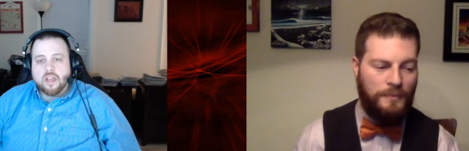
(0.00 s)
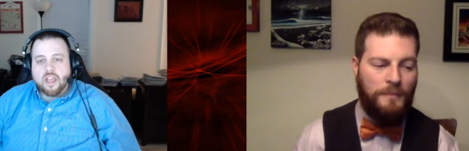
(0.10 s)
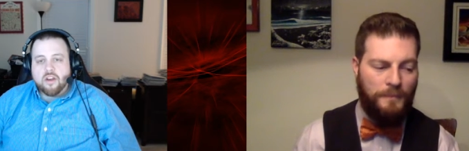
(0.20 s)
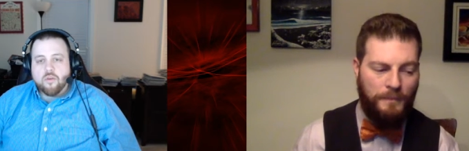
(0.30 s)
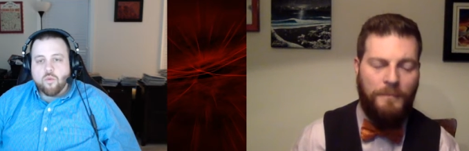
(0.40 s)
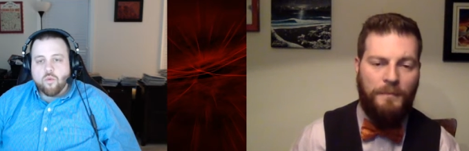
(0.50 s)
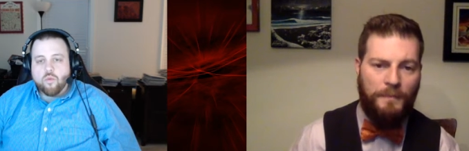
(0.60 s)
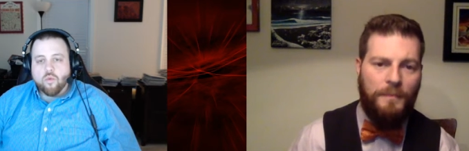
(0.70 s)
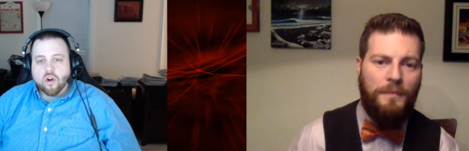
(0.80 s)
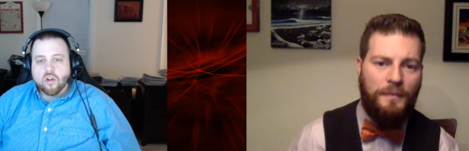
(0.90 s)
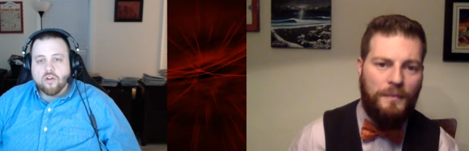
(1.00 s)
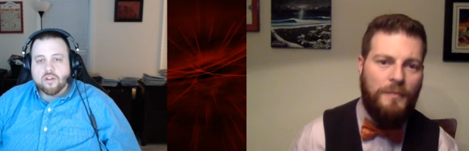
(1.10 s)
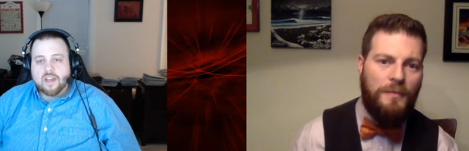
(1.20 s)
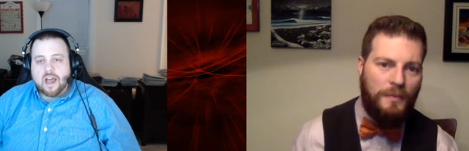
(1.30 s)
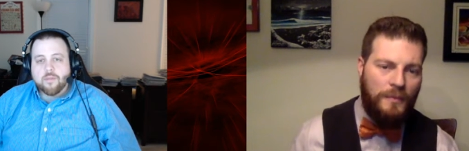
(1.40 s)
Speaker 1: and work on
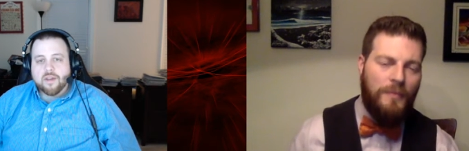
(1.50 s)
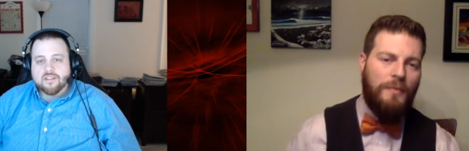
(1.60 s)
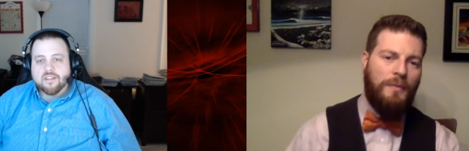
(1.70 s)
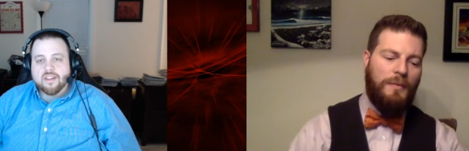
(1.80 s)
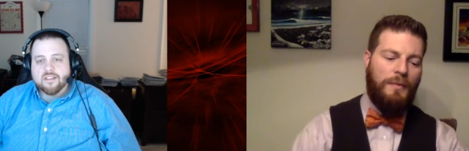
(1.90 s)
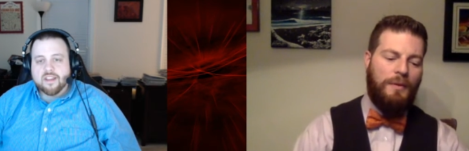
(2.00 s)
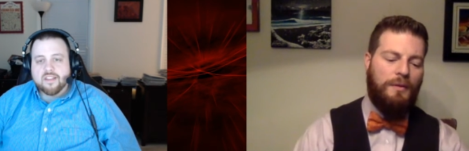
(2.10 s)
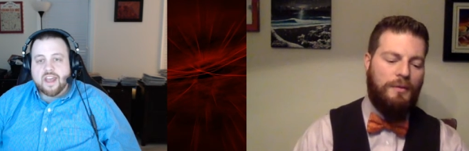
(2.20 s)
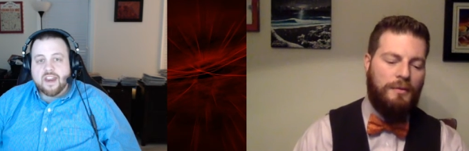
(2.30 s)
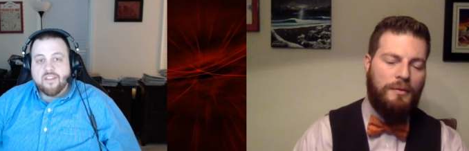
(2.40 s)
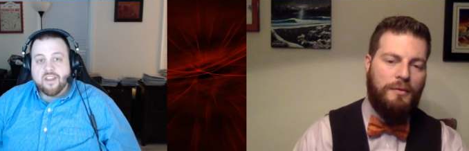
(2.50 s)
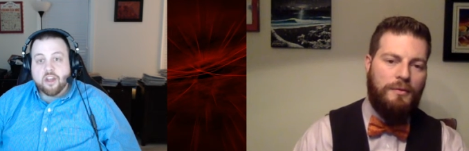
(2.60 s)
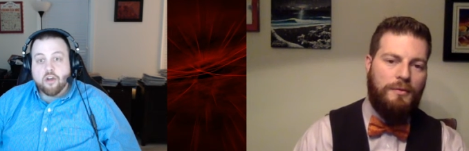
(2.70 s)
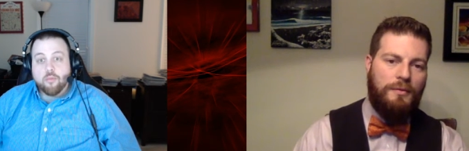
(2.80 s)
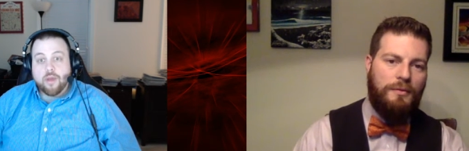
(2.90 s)
topics and things like that, and then
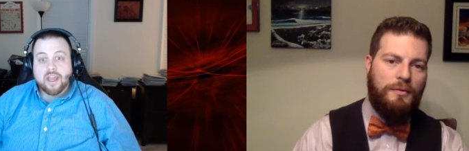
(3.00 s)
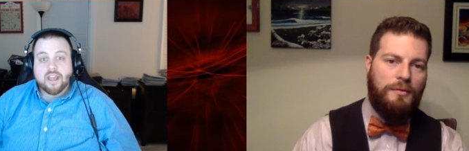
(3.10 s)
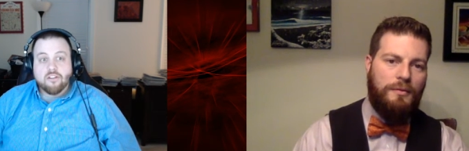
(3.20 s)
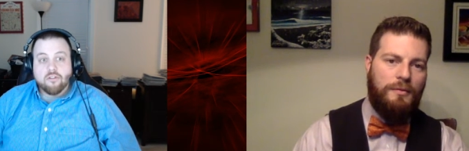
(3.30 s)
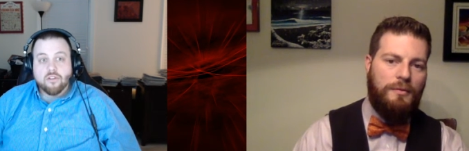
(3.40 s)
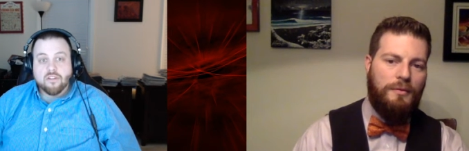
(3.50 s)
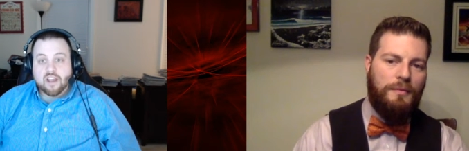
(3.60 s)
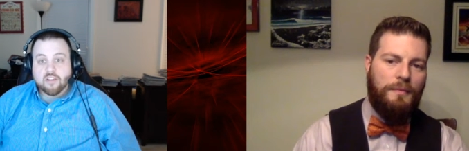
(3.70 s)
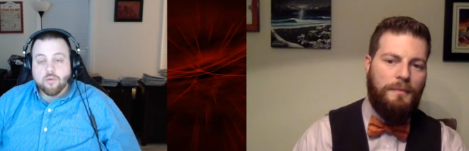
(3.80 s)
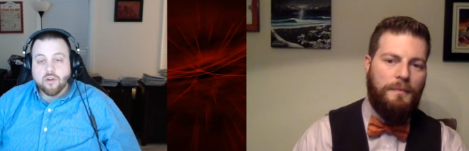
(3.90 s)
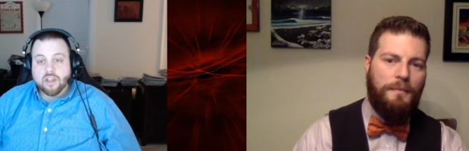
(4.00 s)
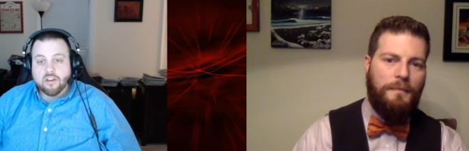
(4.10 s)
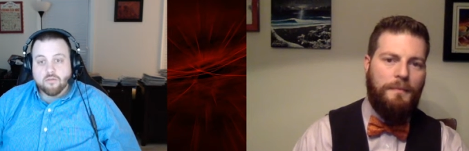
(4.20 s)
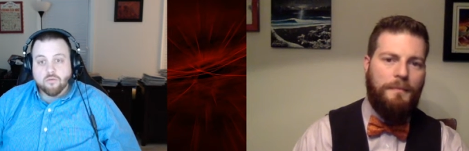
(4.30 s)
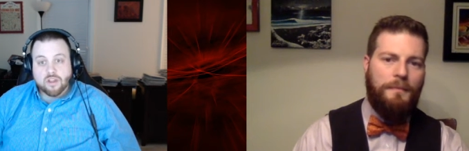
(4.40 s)
go back into the textbook and
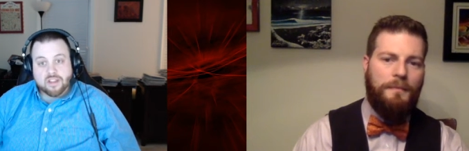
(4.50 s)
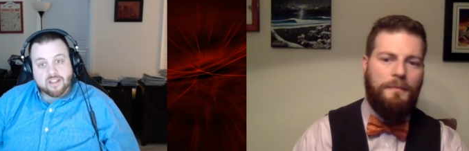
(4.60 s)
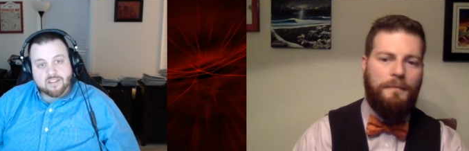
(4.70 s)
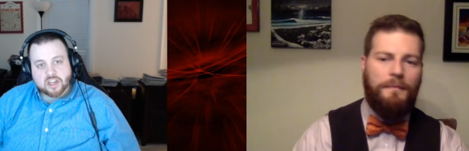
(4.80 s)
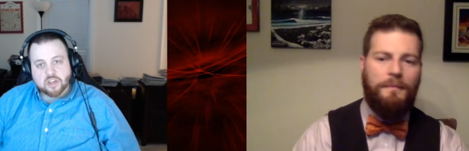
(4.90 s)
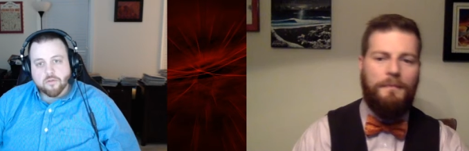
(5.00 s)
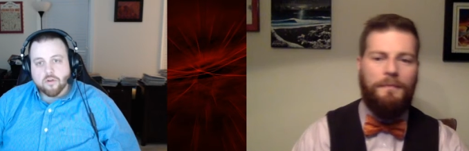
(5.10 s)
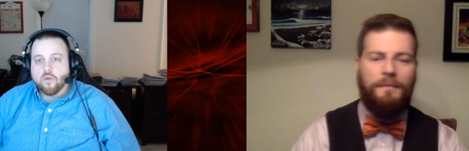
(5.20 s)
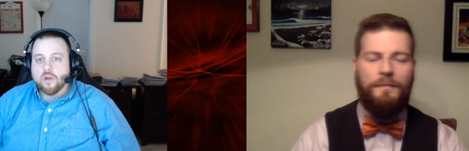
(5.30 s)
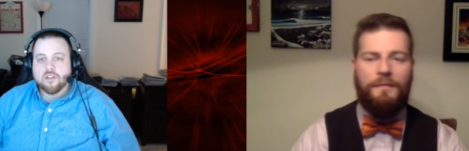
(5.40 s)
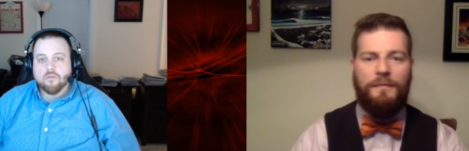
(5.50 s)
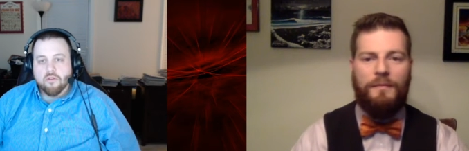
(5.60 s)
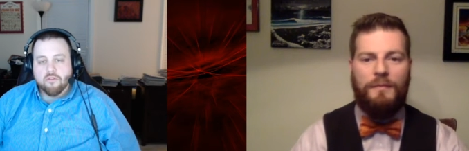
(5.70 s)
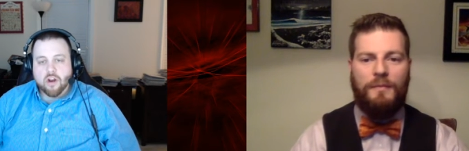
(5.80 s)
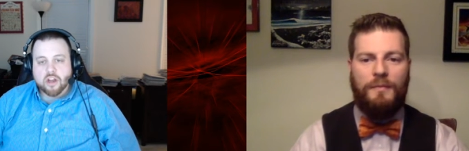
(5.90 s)
just read that section real quick to
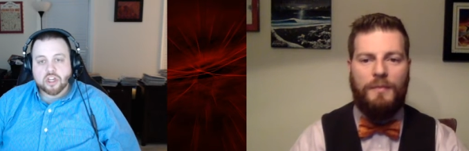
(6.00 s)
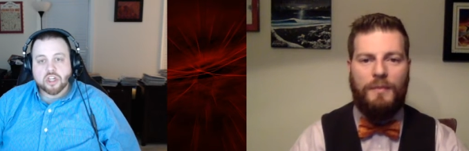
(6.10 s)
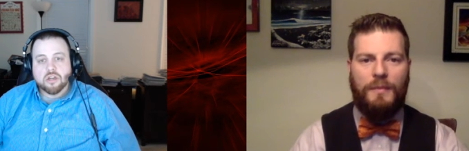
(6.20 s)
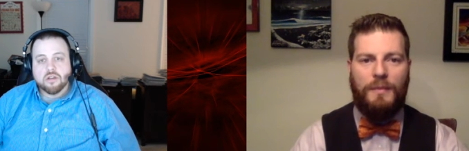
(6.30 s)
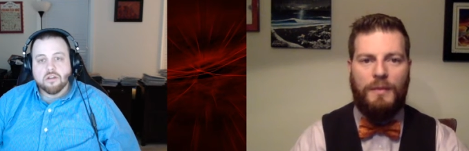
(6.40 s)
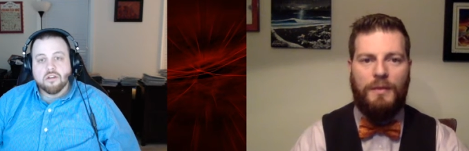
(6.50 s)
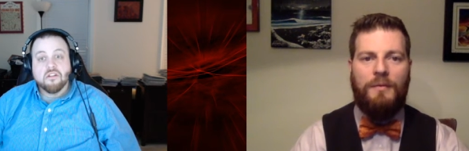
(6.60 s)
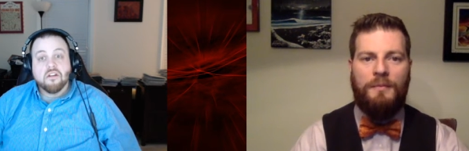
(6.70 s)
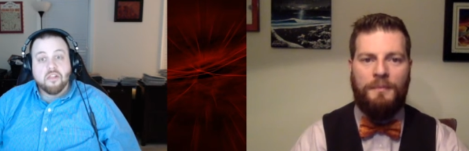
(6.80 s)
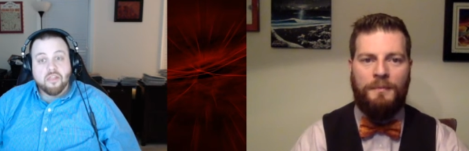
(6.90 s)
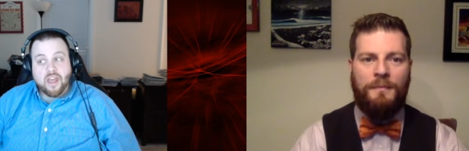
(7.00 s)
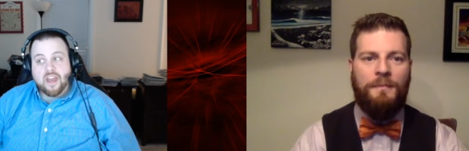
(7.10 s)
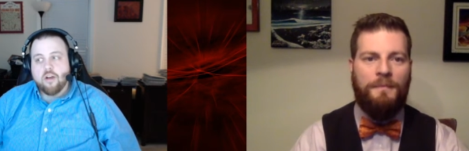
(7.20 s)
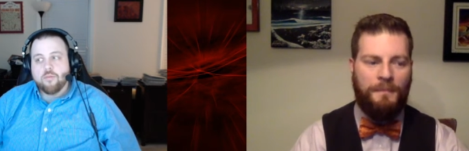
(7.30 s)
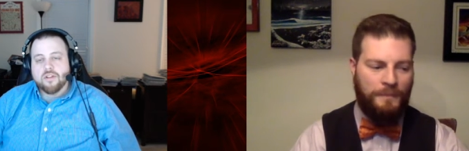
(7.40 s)
refresh, mm-hmm. that
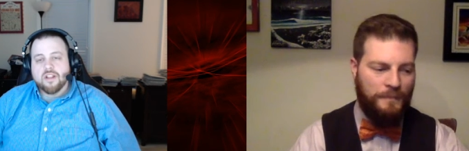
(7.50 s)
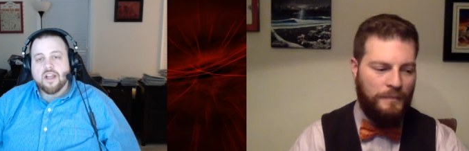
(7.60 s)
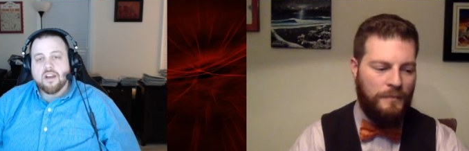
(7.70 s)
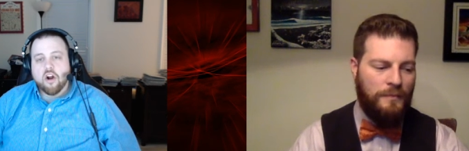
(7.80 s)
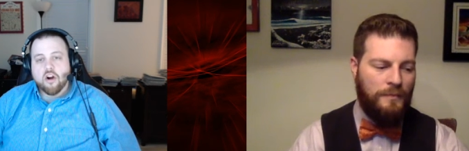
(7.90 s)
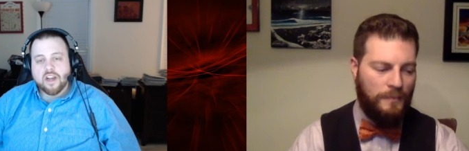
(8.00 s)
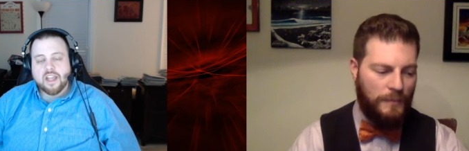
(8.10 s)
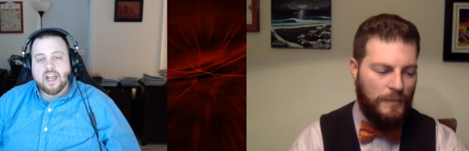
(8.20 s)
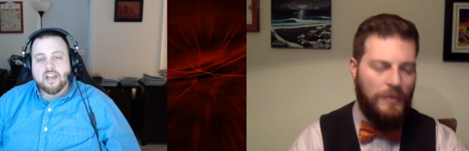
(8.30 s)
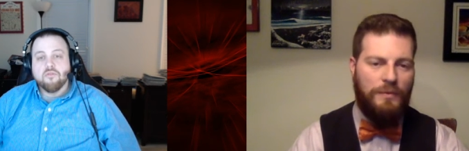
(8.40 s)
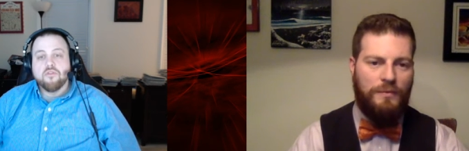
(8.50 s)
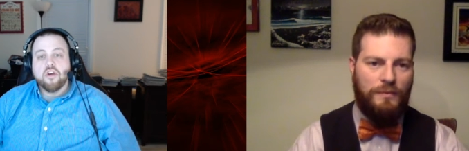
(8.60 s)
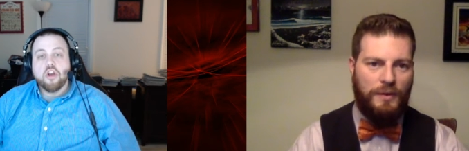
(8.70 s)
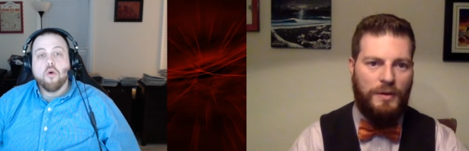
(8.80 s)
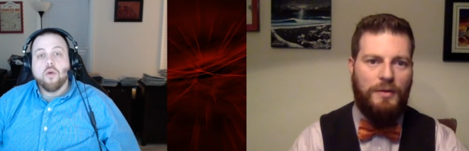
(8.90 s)
helped a lot. Already kind of
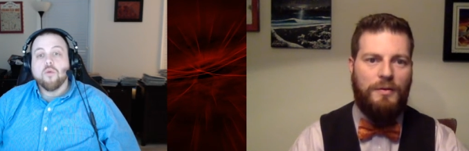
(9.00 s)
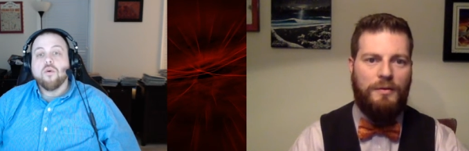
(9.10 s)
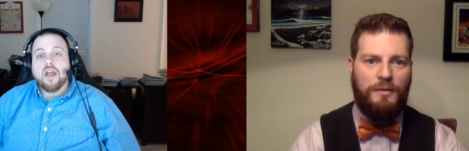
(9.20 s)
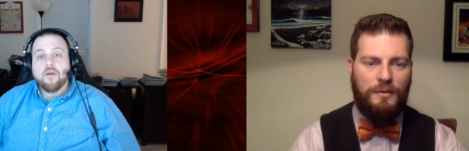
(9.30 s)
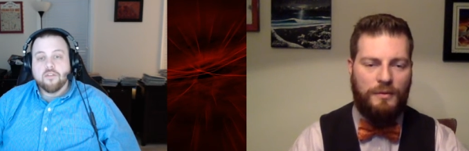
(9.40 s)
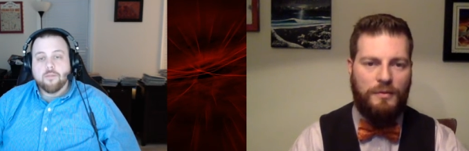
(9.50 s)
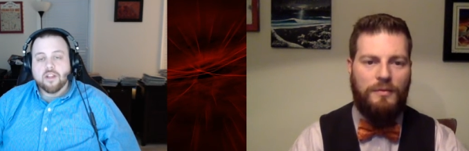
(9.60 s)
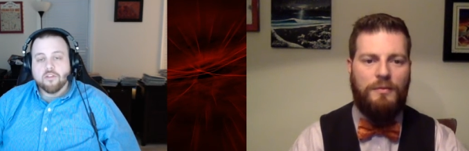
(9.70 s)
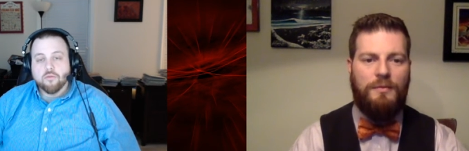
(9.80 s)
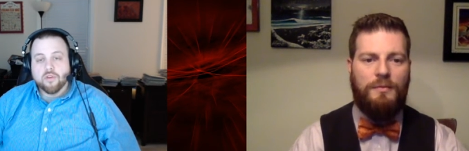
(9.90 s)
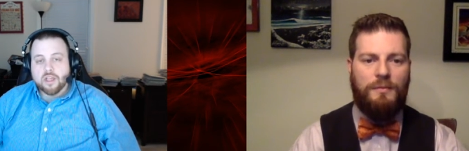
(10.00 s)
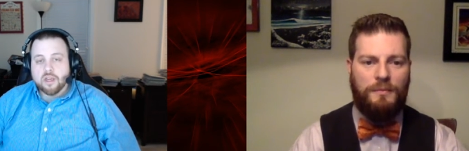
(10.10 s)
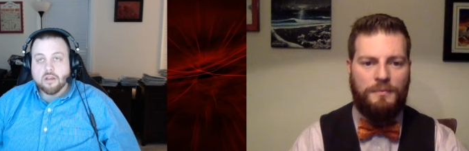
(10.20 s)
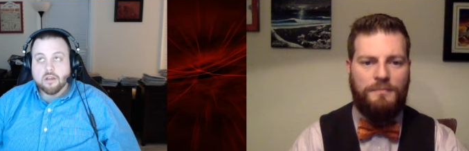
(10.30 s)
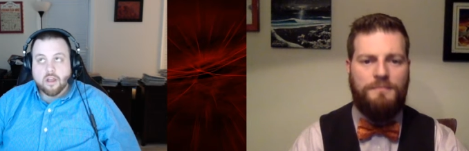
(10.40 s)
knowing what I was about to
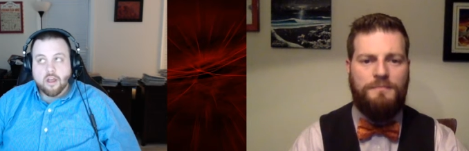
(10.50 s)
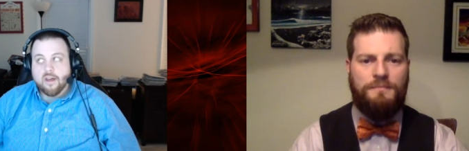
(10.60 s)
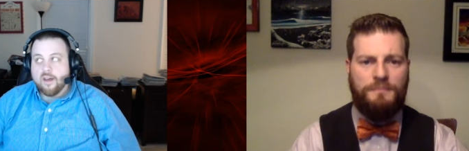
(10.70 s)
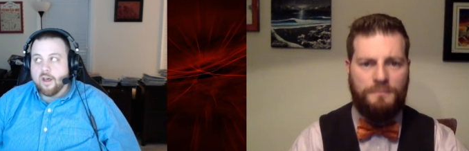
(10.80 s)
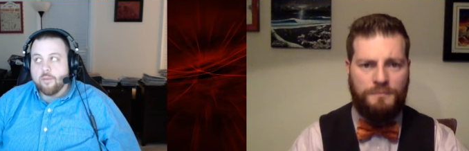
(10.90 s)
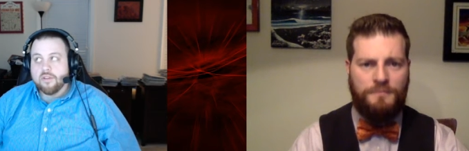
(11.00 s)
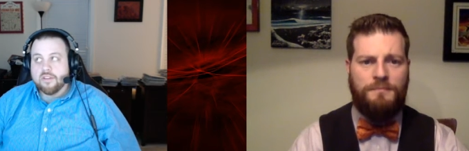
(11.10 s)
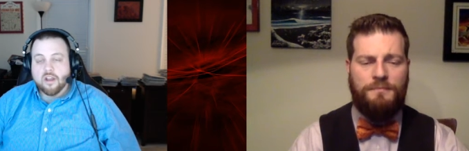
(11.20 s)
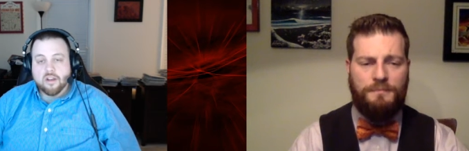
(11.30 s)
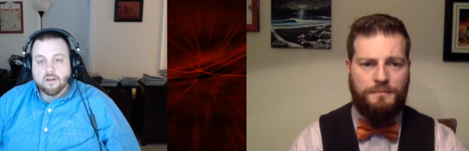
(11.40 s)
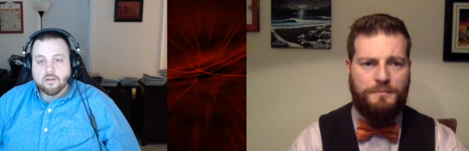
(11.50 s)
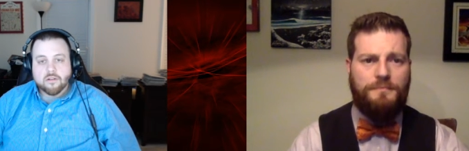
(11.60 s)
read uh, helped a ton.